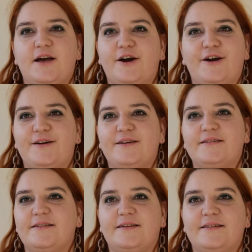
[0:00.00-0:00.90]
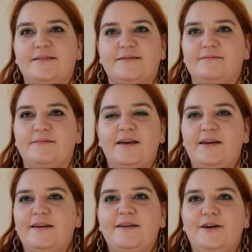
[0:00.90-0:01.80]
are
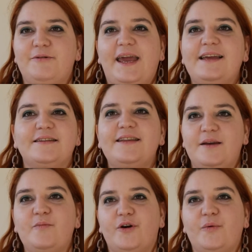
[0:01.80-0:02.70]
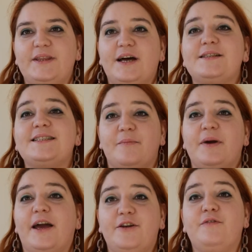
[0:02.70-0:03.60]
created anymore without some
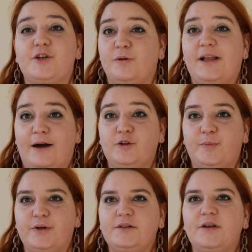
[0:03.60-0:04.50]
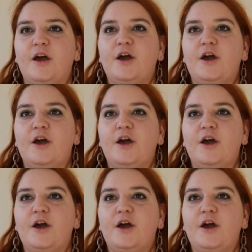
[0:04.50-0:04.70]
kind of visual output.